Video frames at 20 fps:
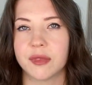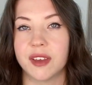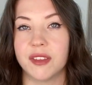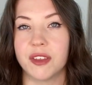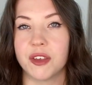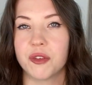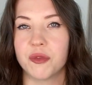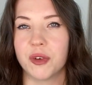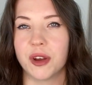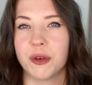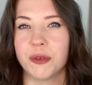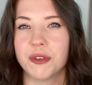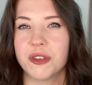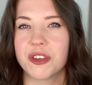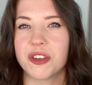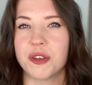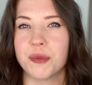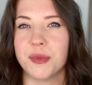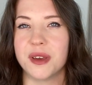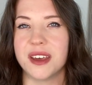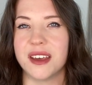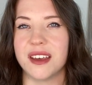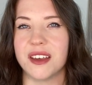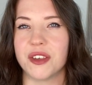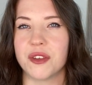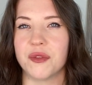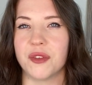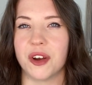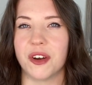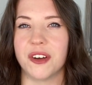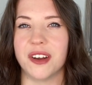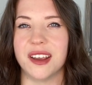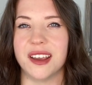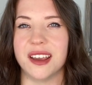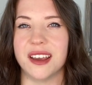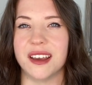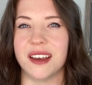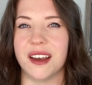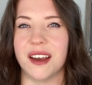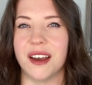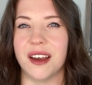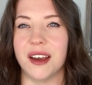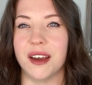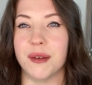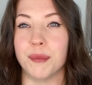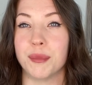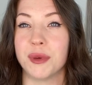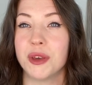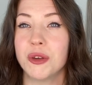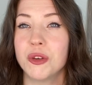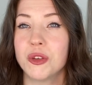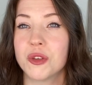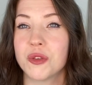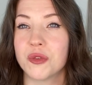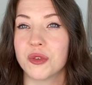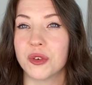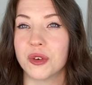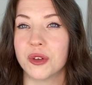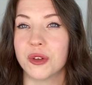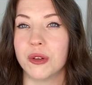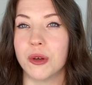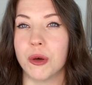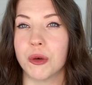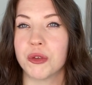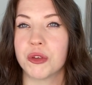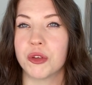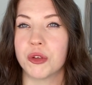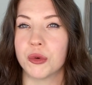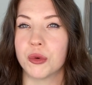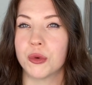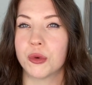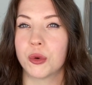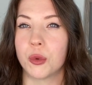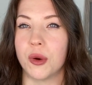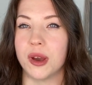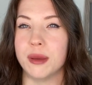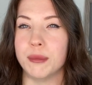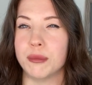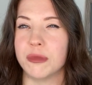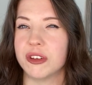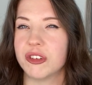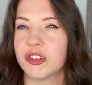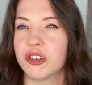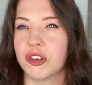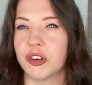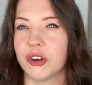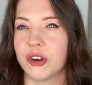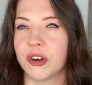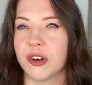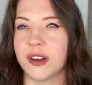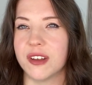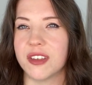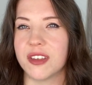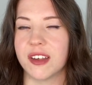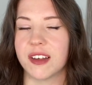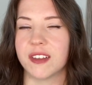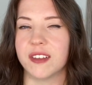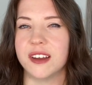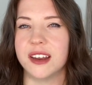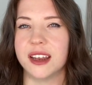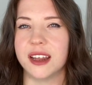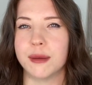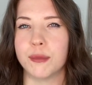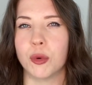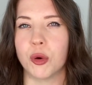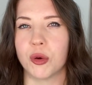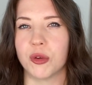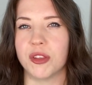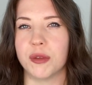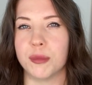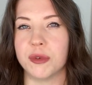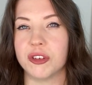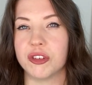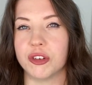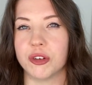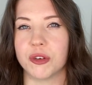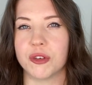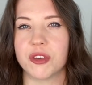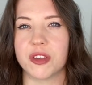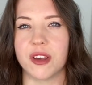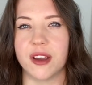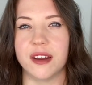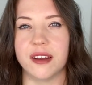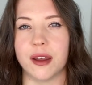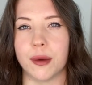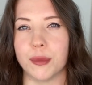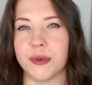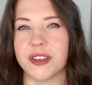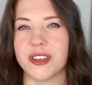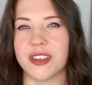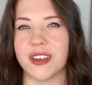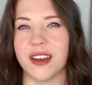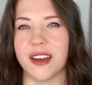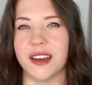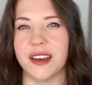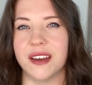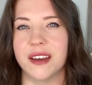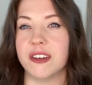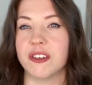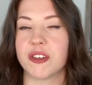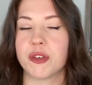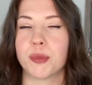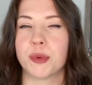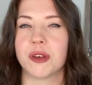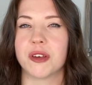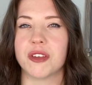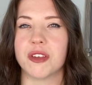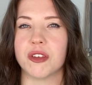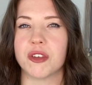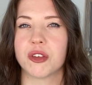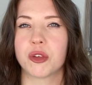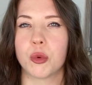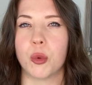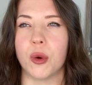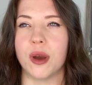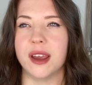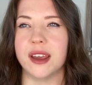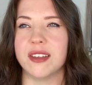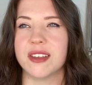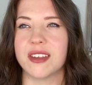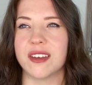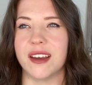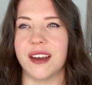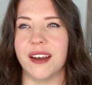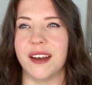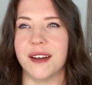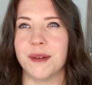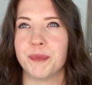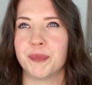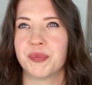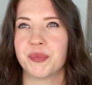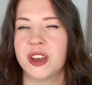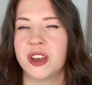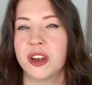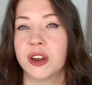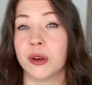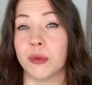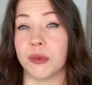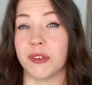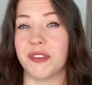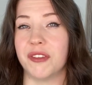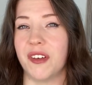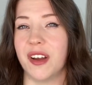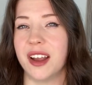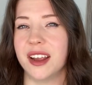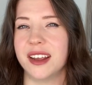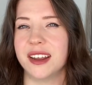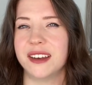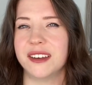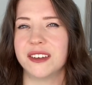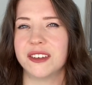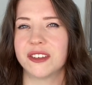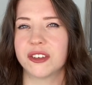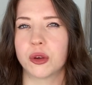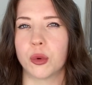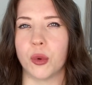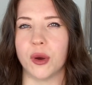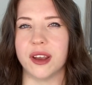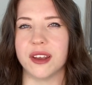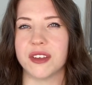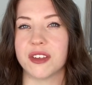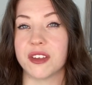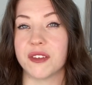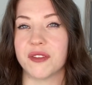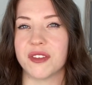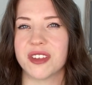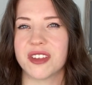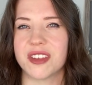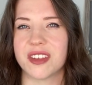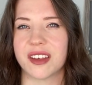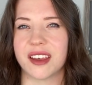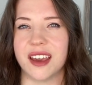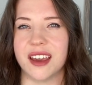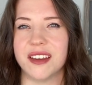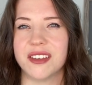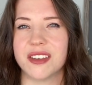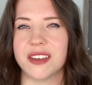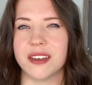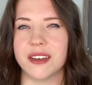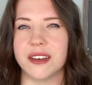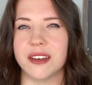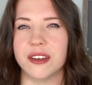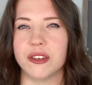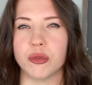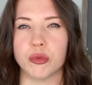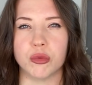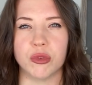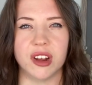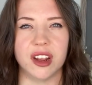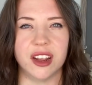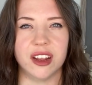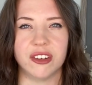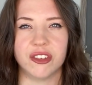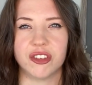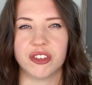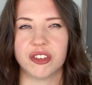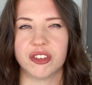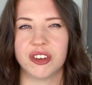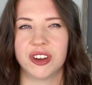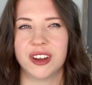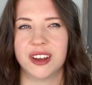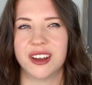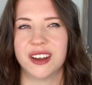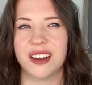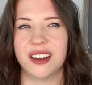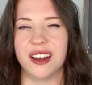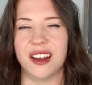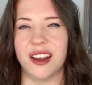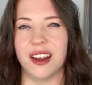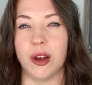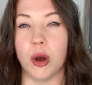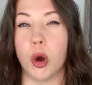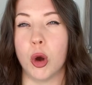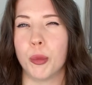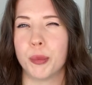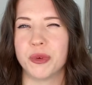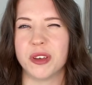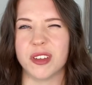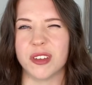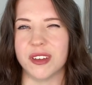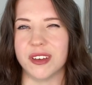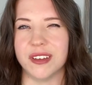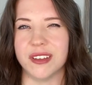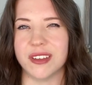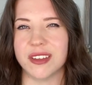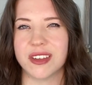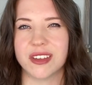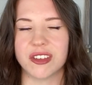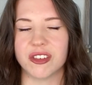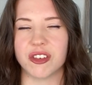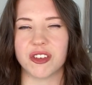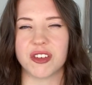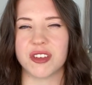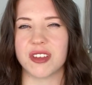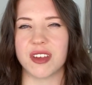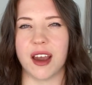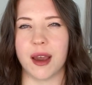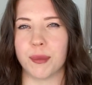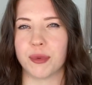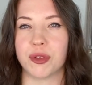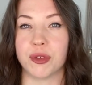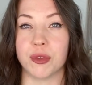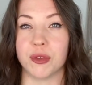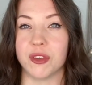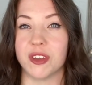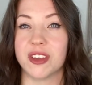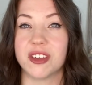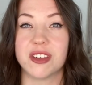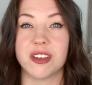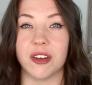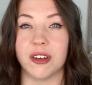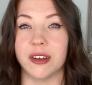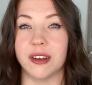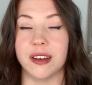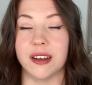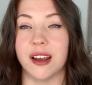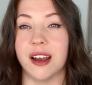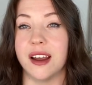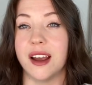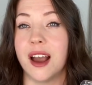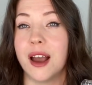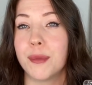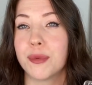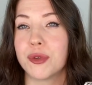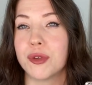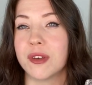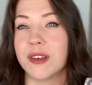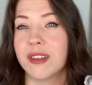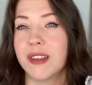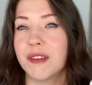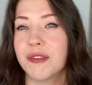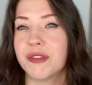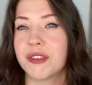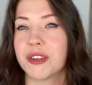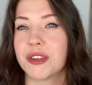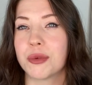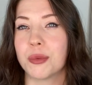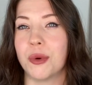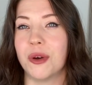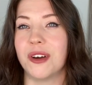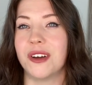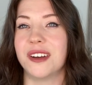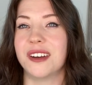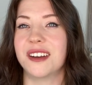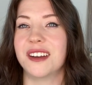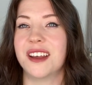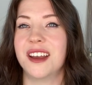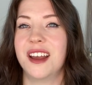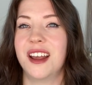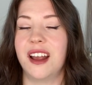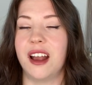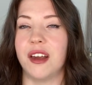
This fragrance to me is very uh, beautiful, also quite mature. It's like leaning more on the mature side I would say, just because it's quite uh, refined, quite sophisticated, rich, uh, opulence, just absolutely stunning. I absolutely love this one.